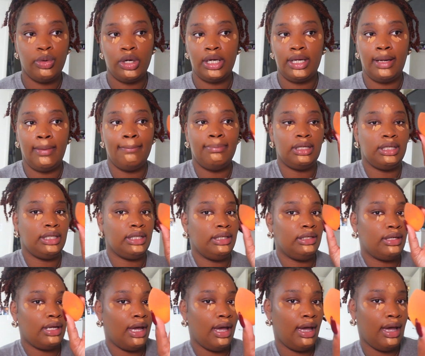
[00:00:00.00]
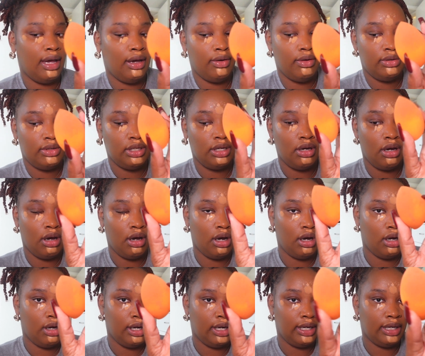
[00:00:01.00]
We're gonna blend out
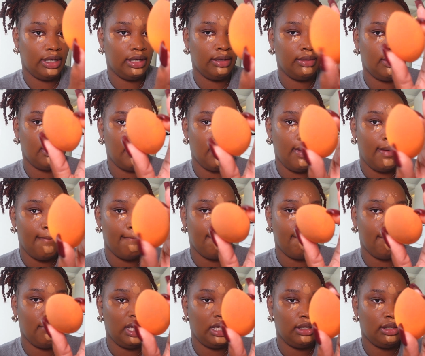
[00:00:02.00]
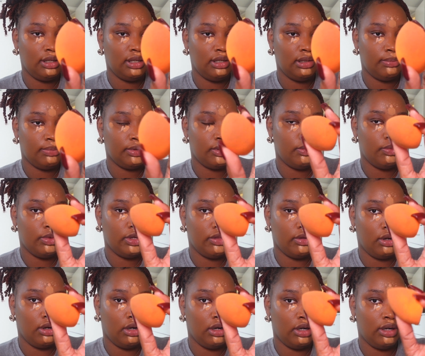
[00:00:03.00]
our makeup with
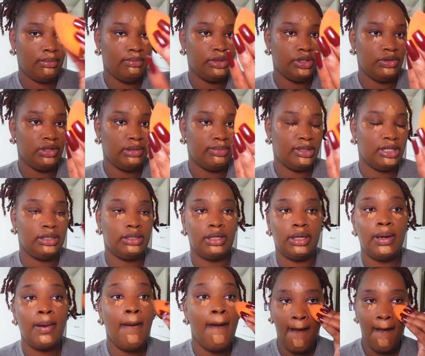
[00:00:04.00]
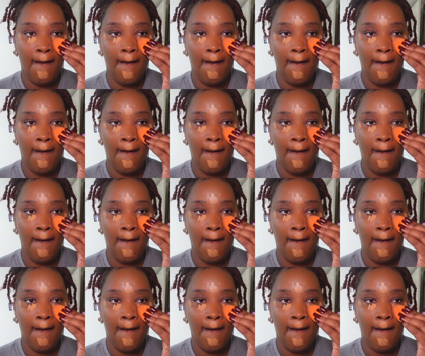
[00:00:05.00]
our beauty blender.